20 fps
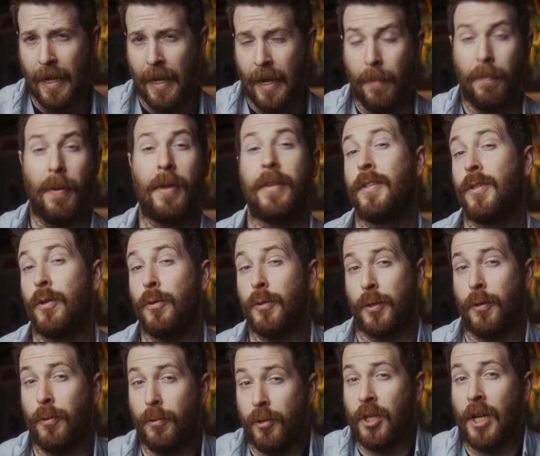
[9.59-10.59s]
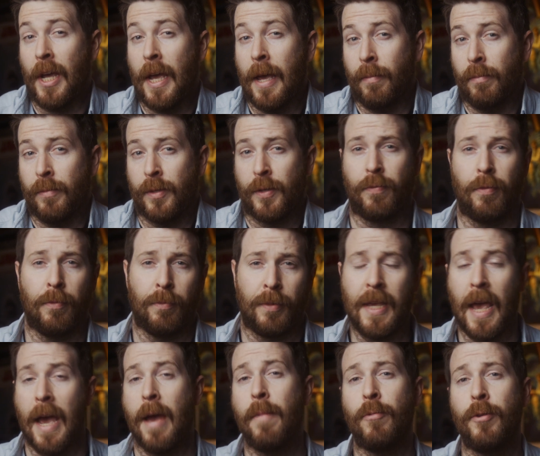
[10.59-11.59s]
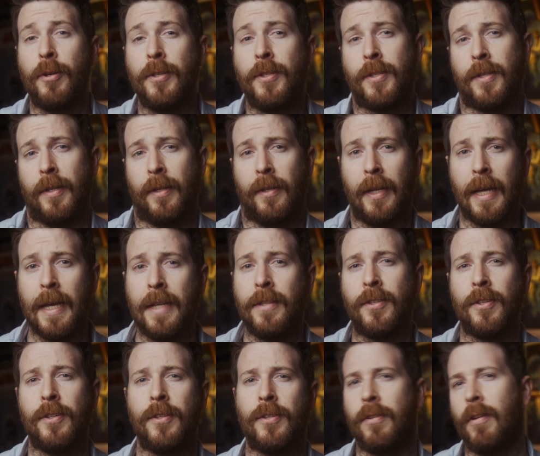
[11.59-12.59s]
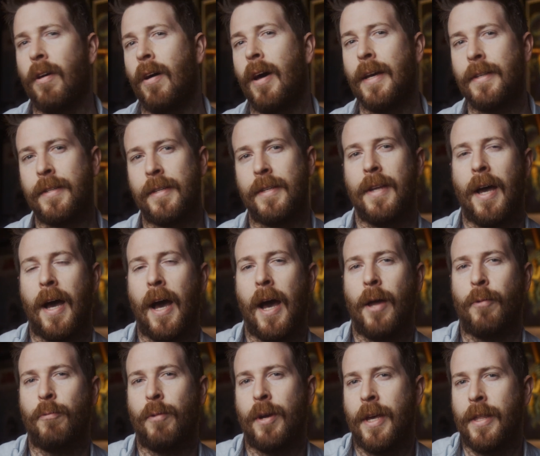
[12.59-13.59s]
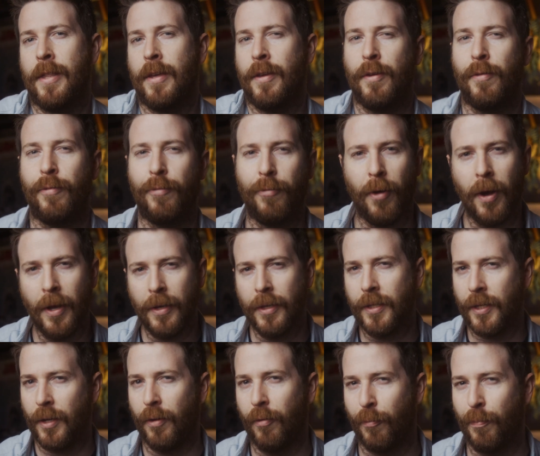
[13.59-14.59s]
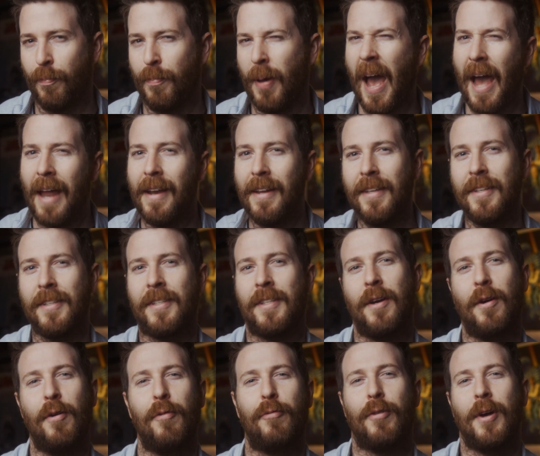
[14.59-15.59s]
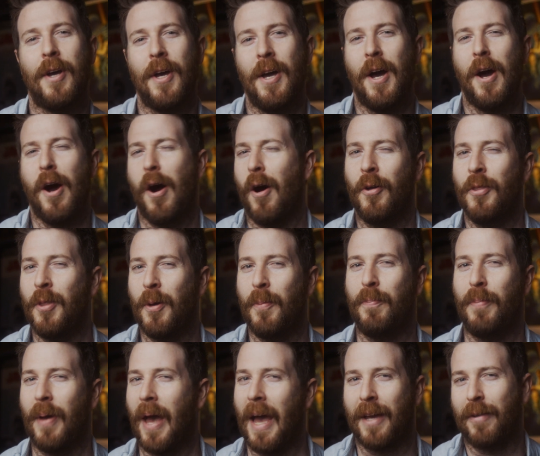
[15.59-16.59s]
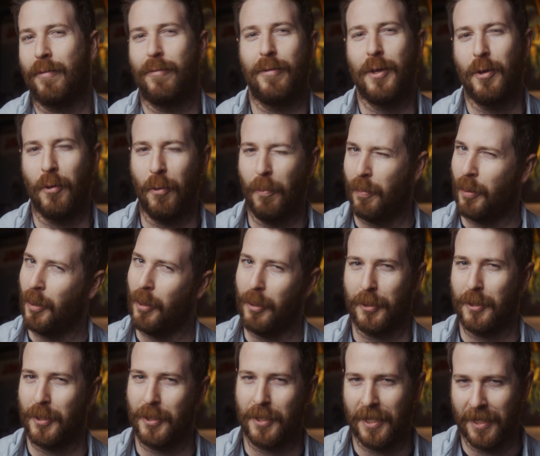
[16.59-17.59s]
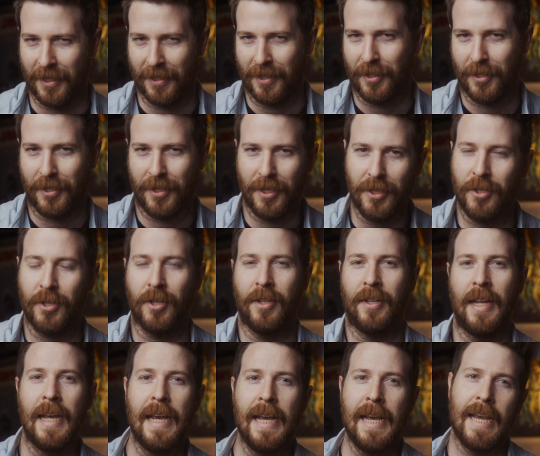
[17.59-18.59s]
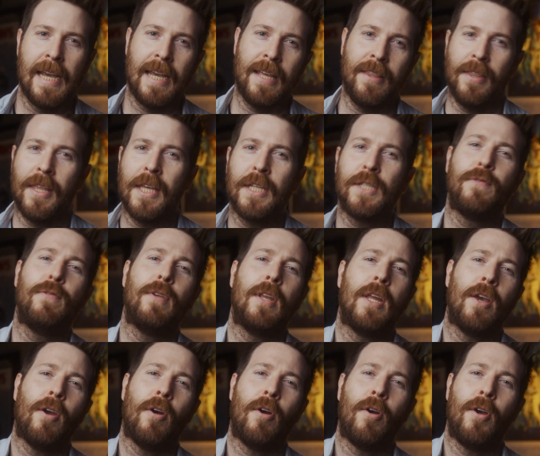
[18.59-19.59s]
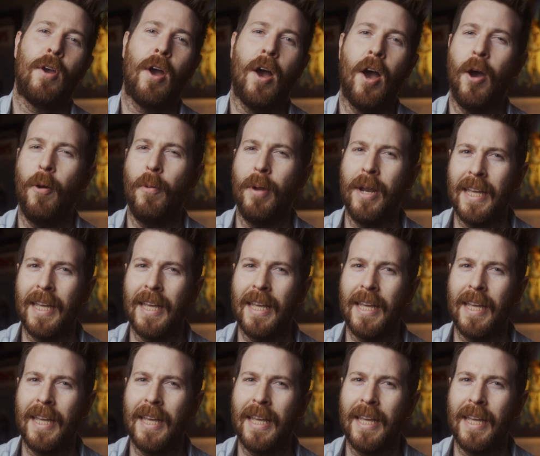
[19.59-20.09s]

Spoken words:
But there's also gems, from cameras to lenses, lights and hardware, that you find yourself patting yourself on the back for your purchasing decision. In this video, I want to